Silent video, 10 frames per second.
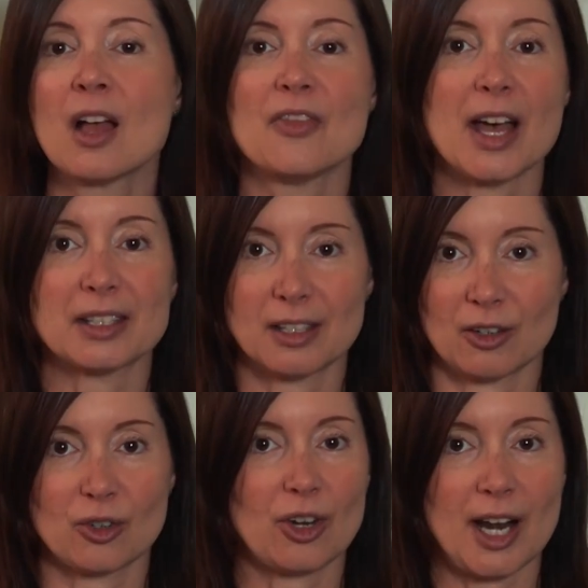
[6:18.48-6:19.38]
That's a
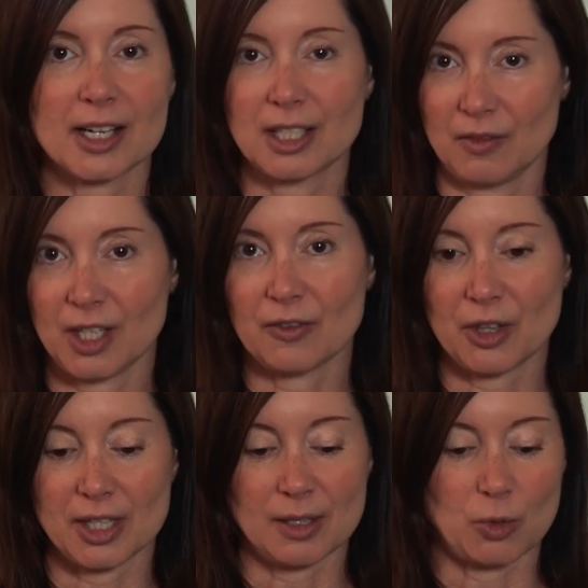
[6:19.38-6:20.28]
great activity for
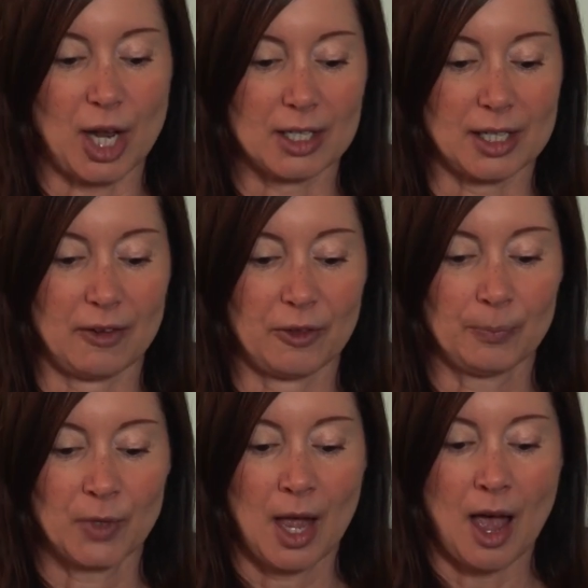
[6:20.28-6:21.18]
this objective.
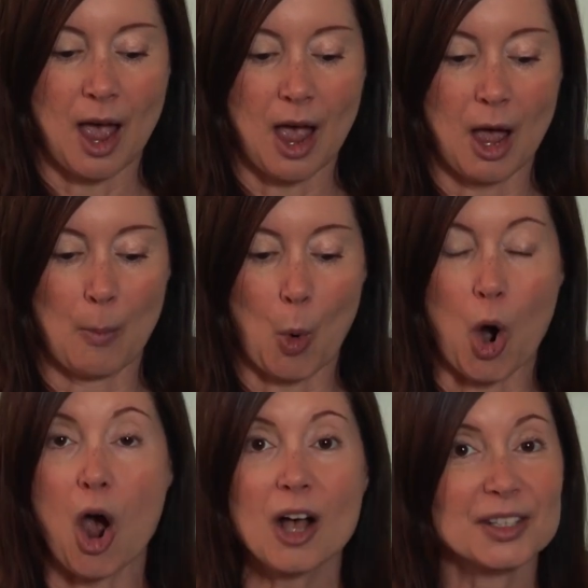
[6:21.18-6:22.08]

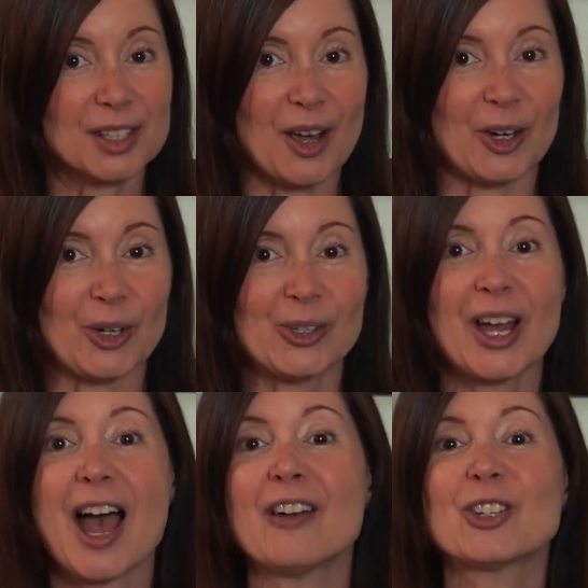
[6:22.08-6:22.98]
Or also
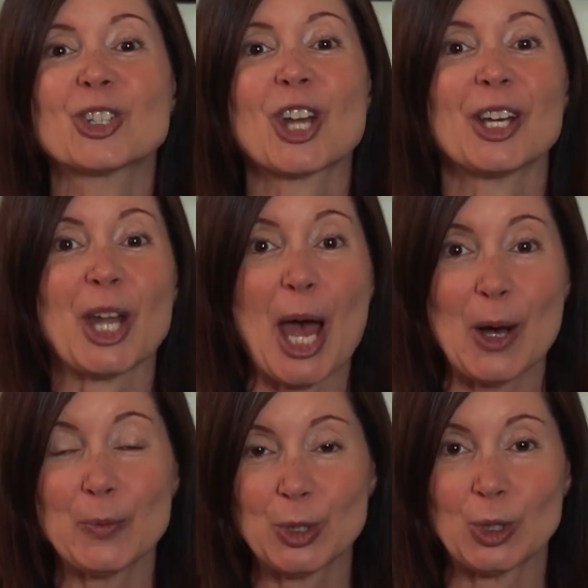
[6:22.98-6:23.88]
having your child
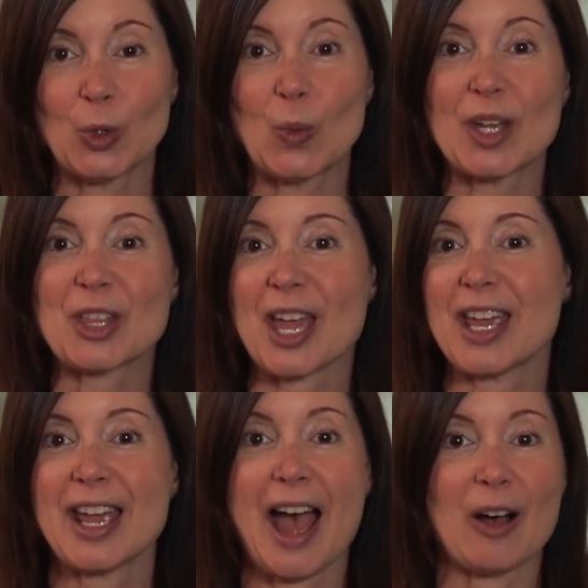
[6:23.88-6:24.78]
help you with
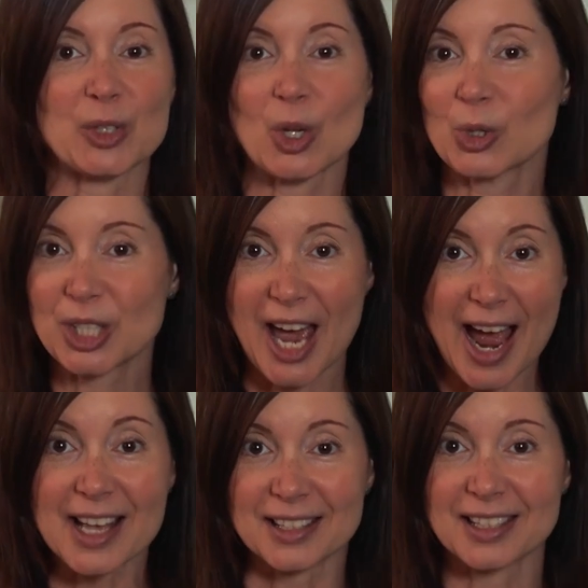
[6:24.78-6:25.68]
a household
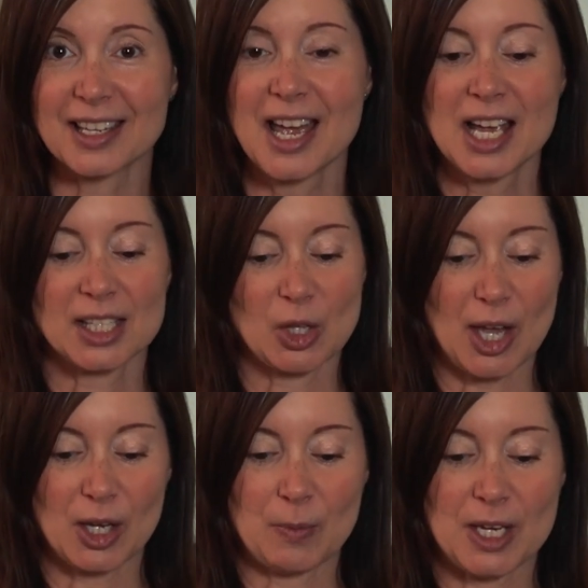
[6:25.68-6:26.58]
task. So
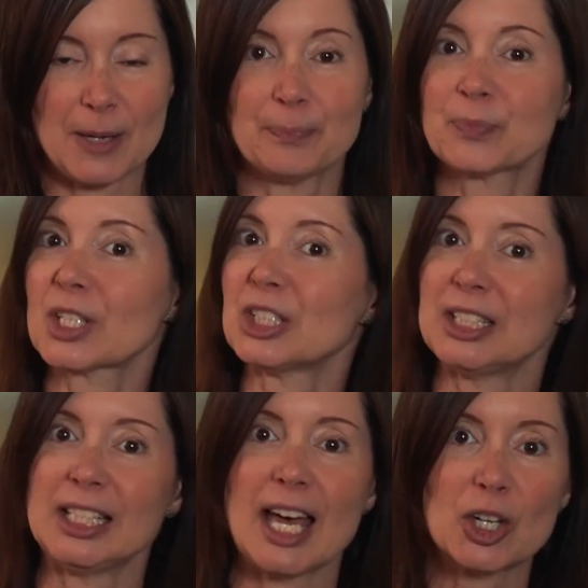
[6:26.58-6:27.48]
that could be
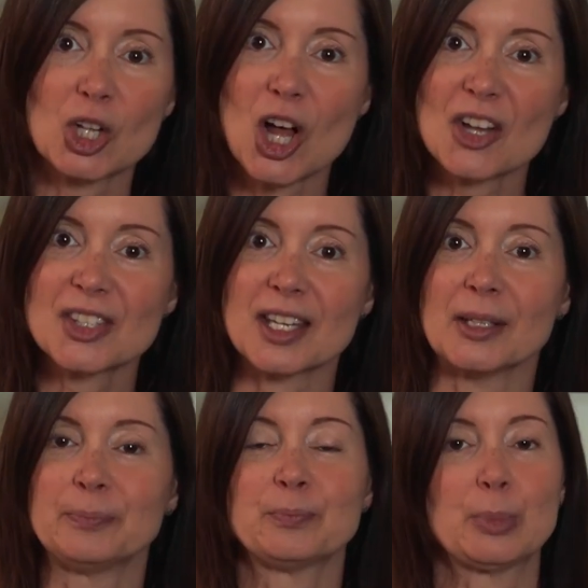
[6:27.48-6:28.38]
cleaning out a
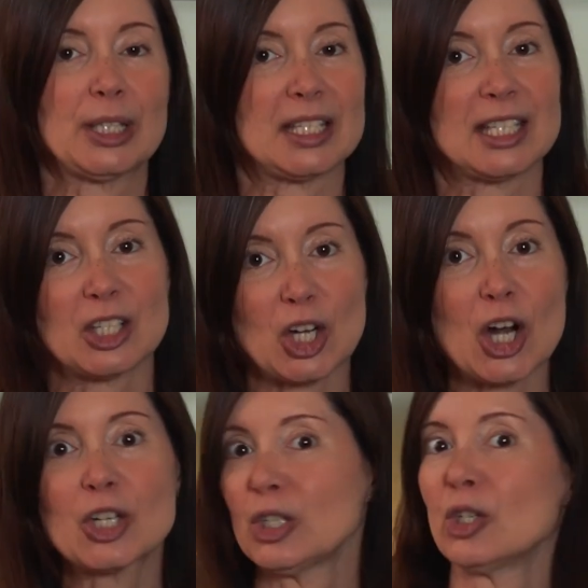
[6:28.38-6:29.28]
closet, planting a
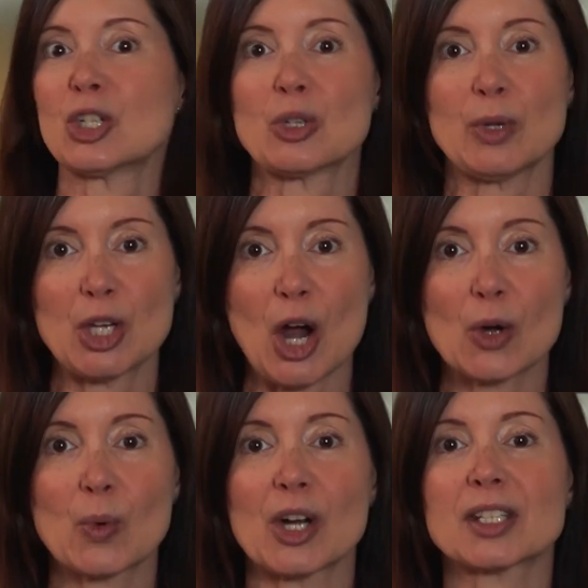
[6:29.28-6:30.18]
garden, or doing
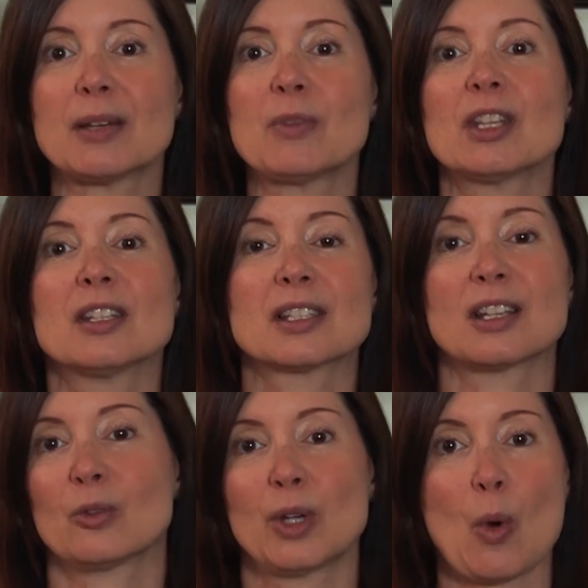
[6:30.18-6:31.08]
yard work, something that's
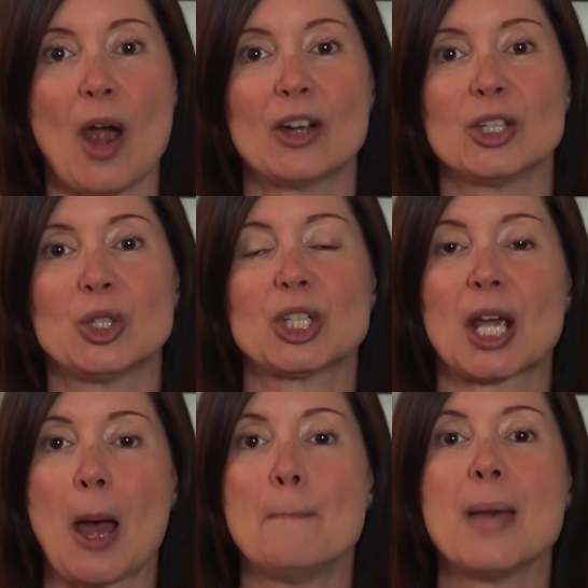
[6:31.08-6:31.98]
going to require you to
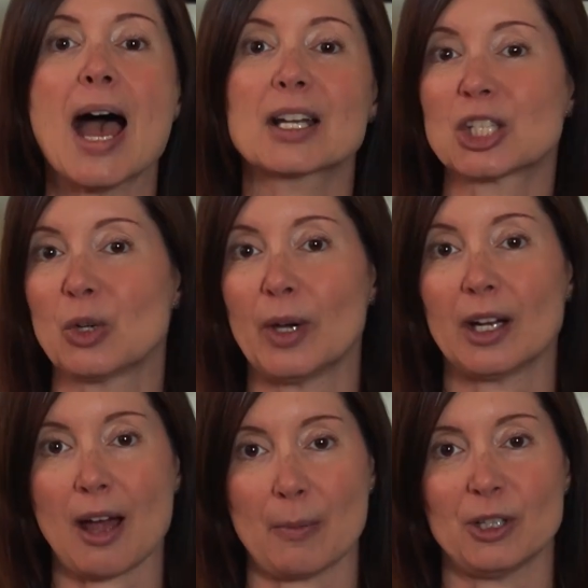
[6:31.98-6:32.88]
come back to it
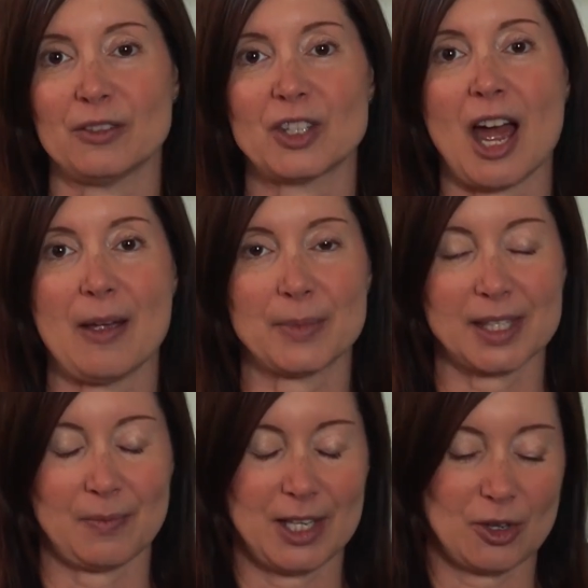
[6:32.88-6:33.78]
a couple of
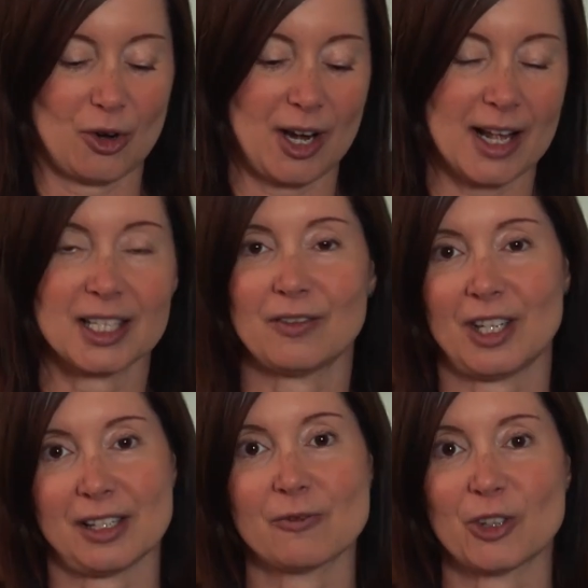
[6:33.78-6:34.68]
times. These are great
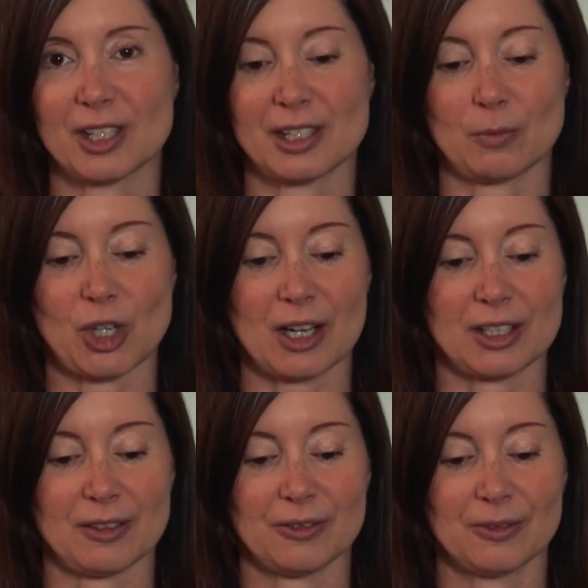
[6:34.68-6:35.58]
activities for this
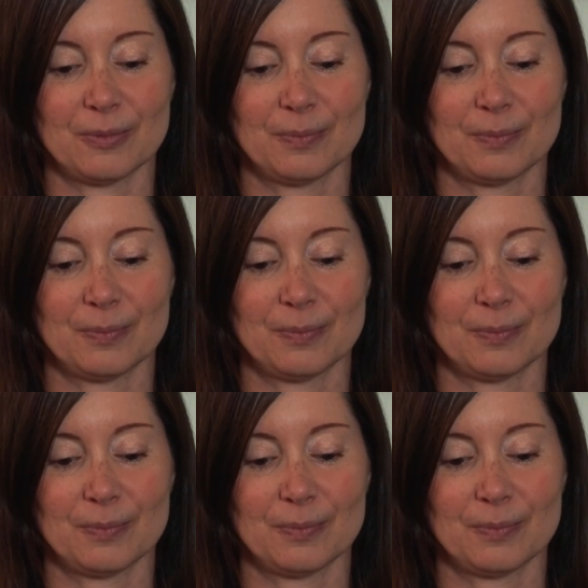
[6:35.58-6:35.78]
objective.